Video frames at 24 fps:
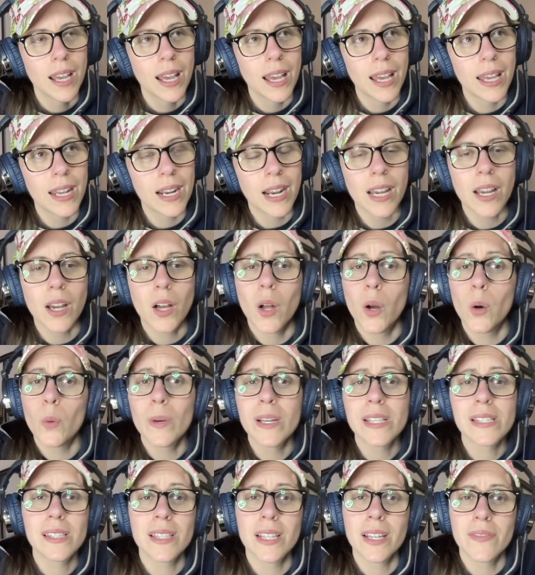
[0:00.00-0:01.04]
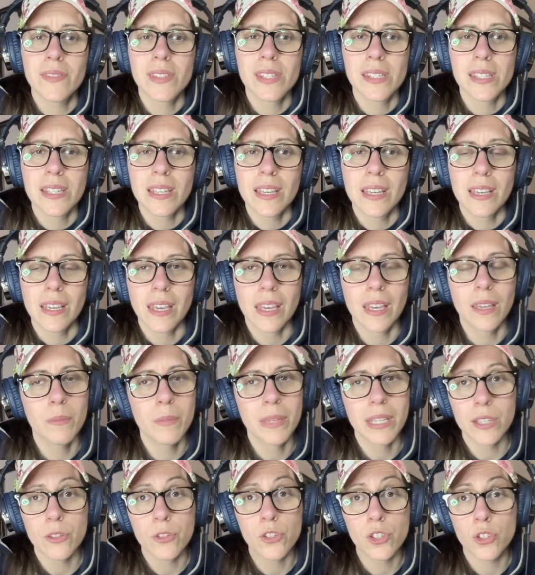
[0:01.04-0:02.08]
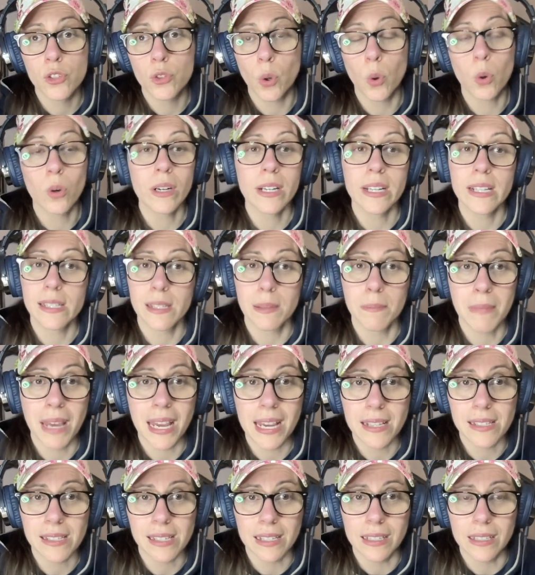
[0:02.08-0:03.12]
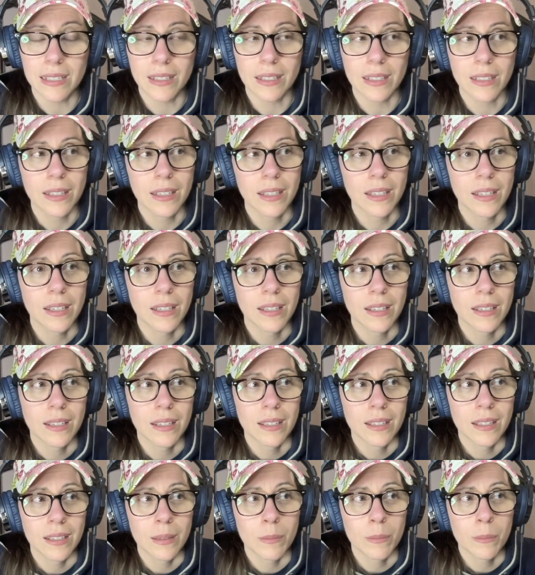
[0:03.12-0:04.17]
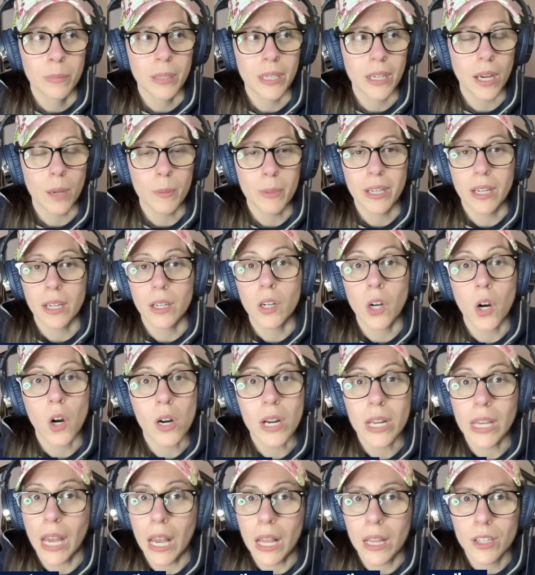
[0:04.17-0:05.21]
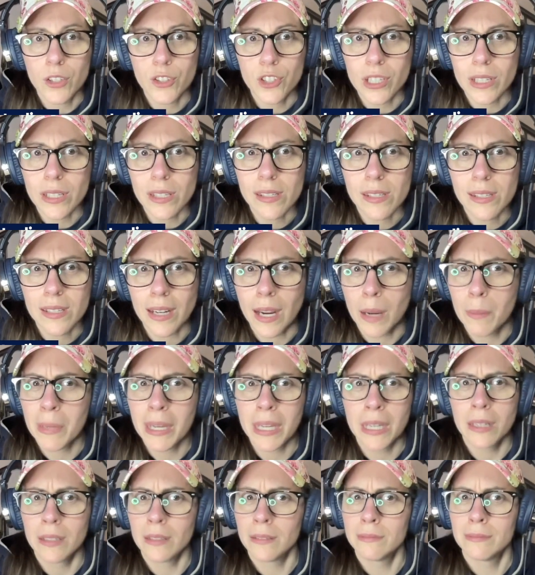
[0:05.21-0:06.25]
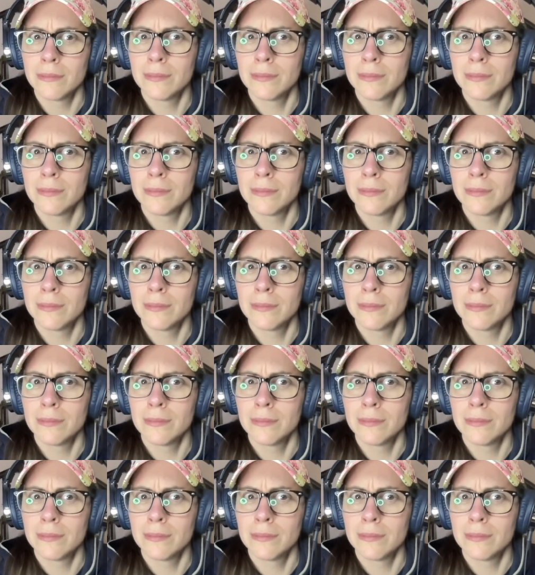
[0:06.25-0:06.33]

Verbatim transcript: And I always loved seeing him. His story is amazing becoming a cardiologist. I mean,